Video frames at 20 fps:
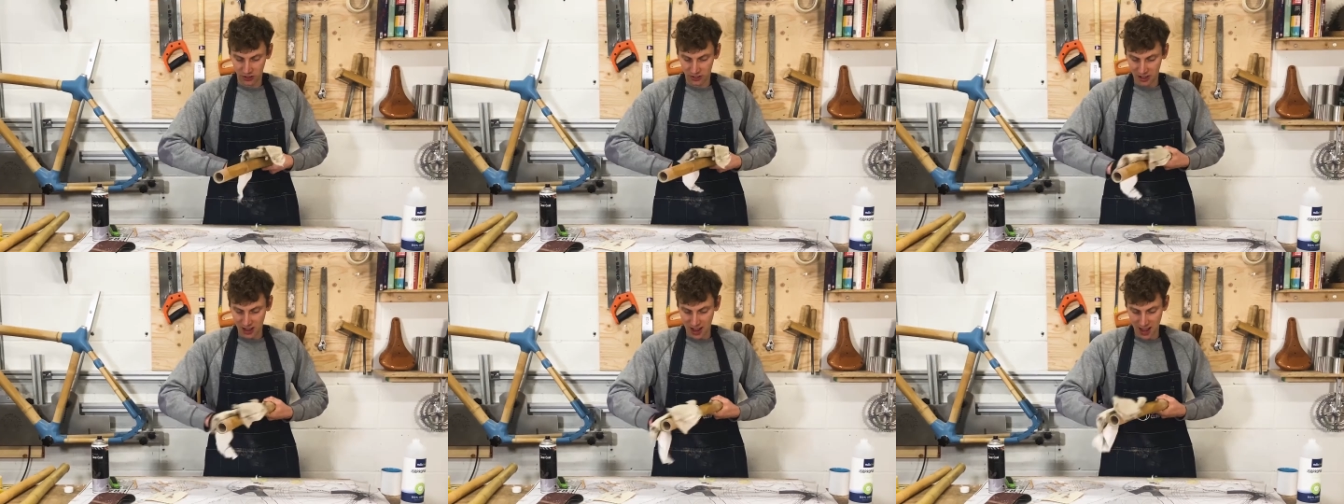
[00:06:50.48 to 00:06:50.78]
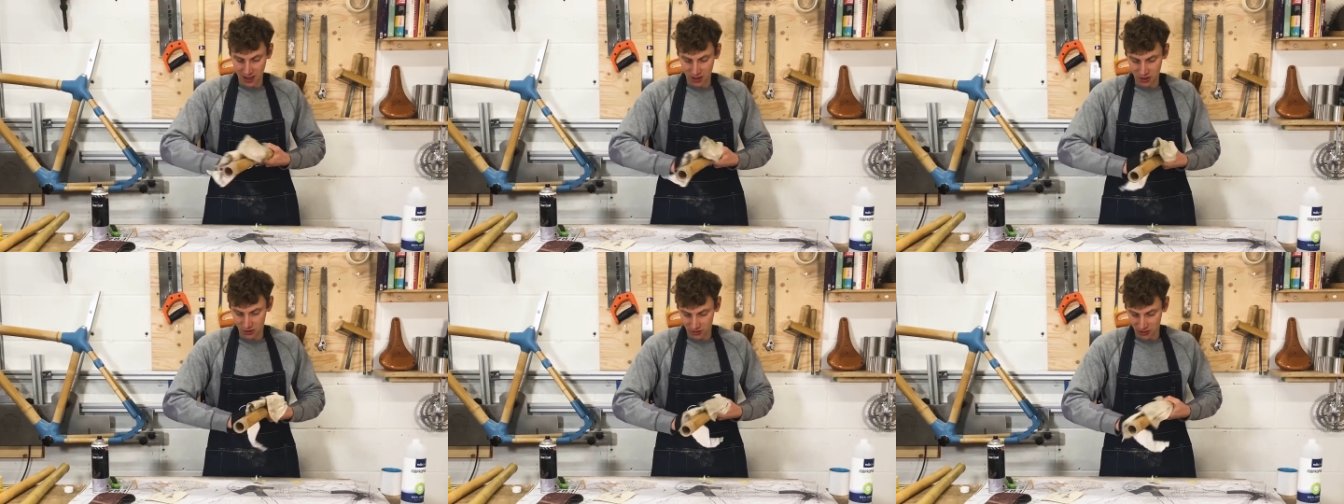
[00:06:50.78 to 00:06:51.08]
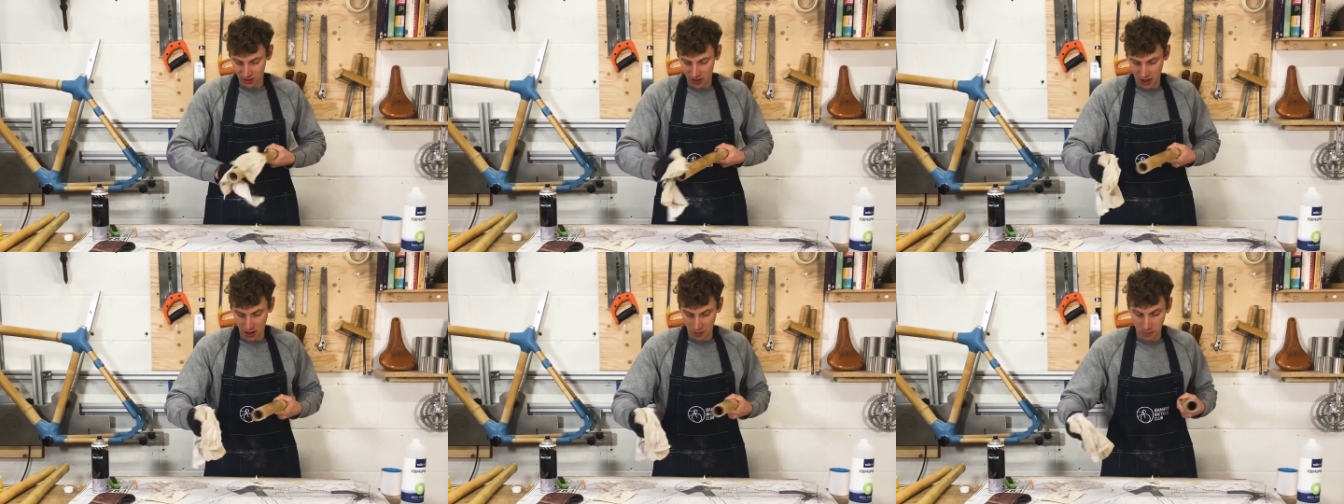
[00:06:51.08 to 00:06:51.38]
and just
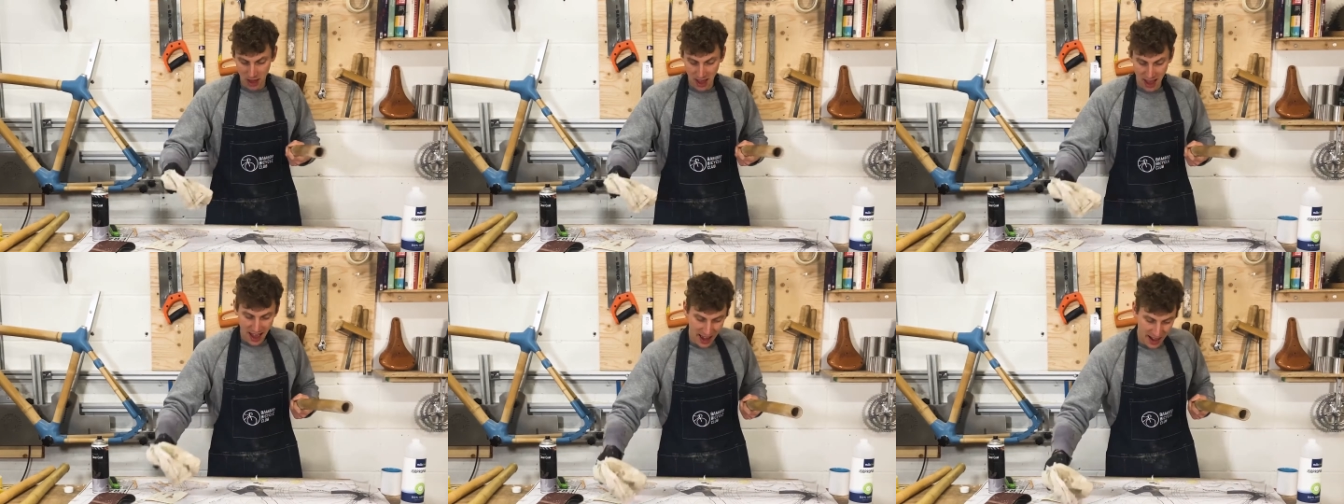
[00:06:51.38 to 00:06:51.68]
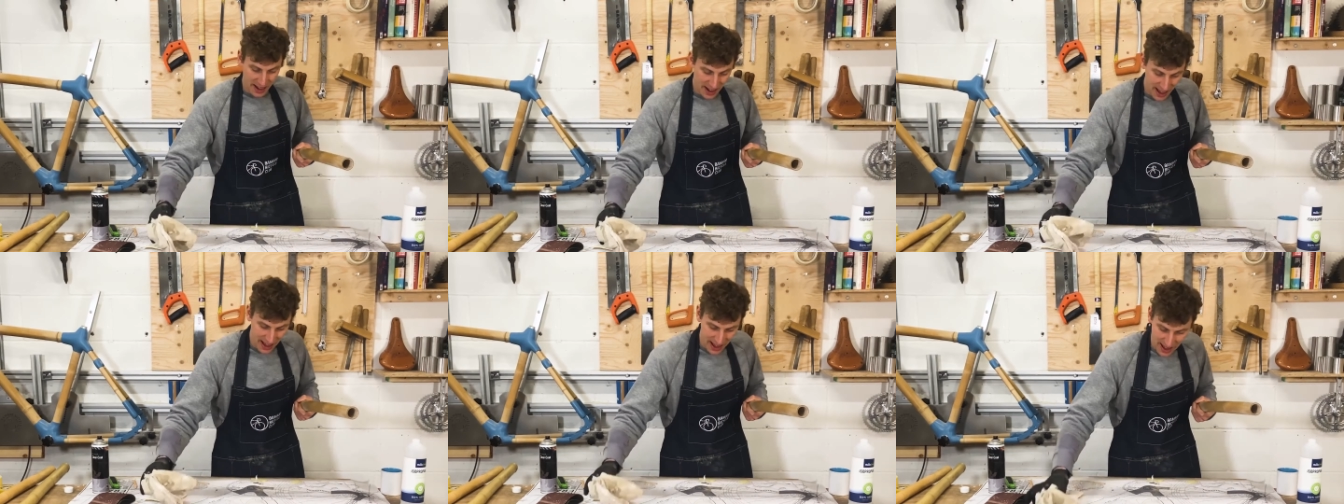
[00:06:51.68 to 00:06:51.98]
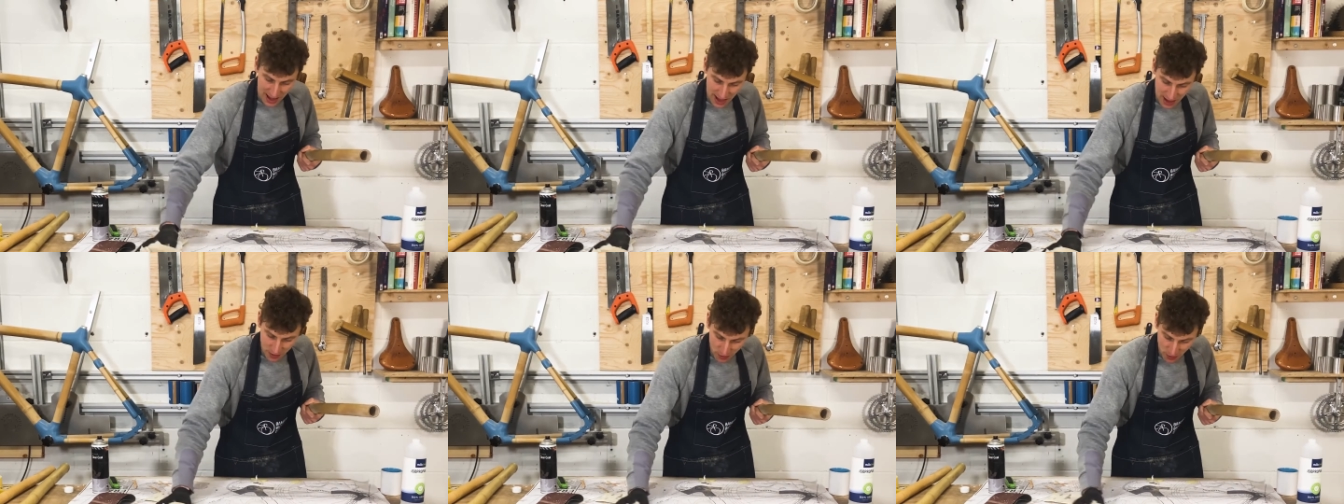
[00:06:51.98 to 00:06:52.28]
take your time.
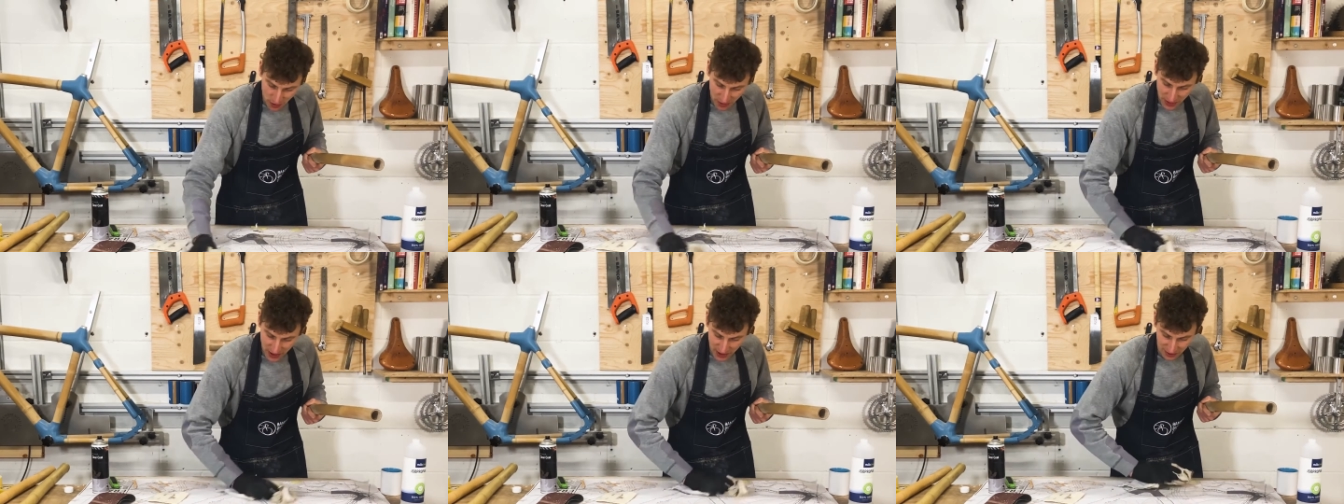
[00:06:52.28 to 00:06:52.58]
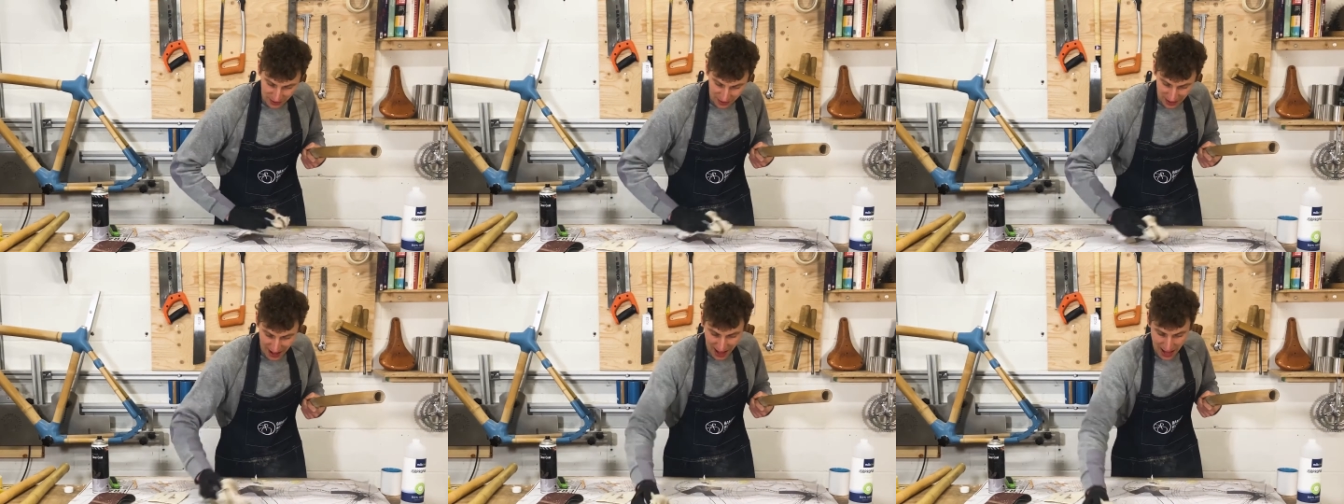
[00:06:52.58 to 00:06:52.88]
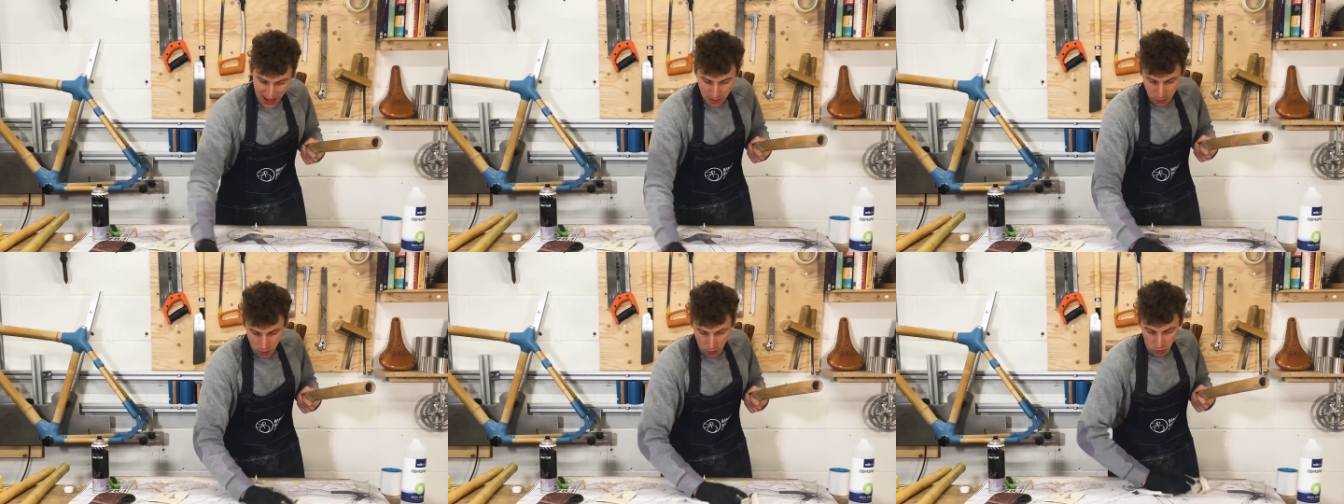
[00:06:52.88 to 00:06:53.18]
And even
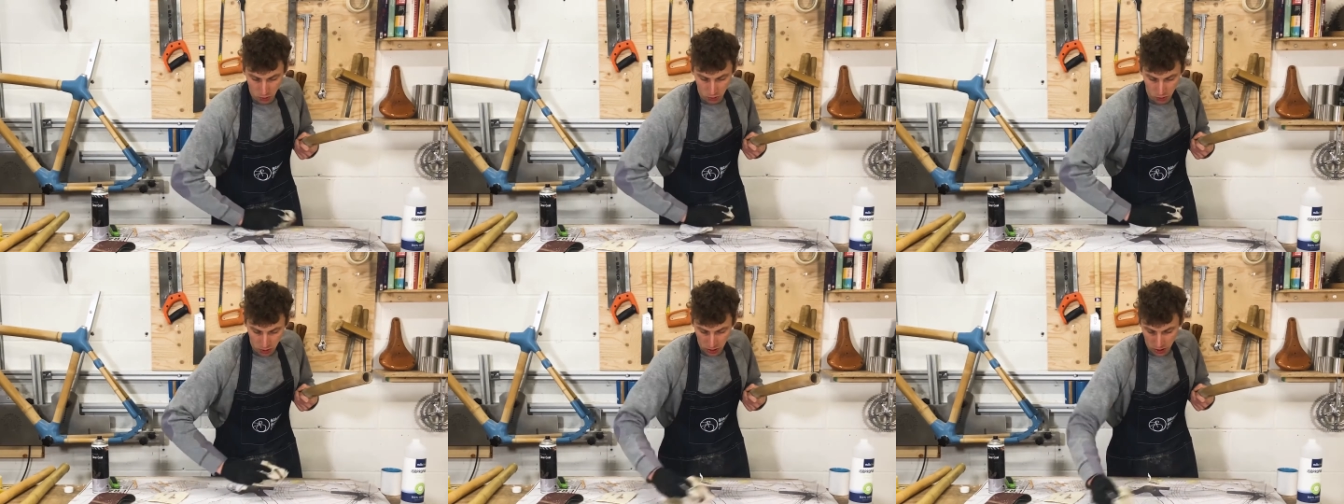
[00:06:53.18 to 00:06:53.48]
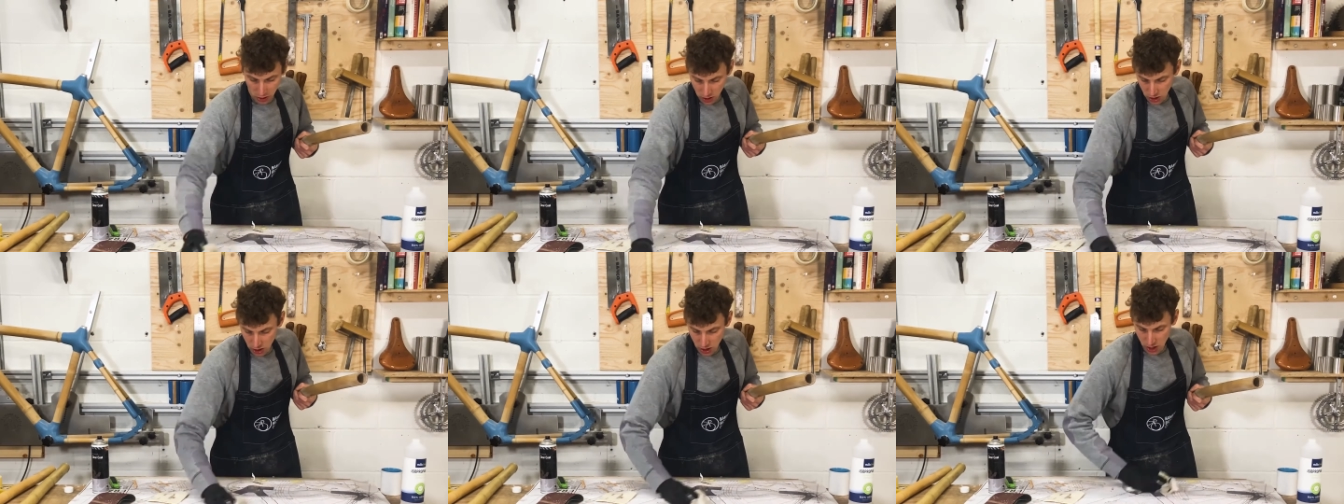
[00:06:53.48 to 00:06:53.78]
this table,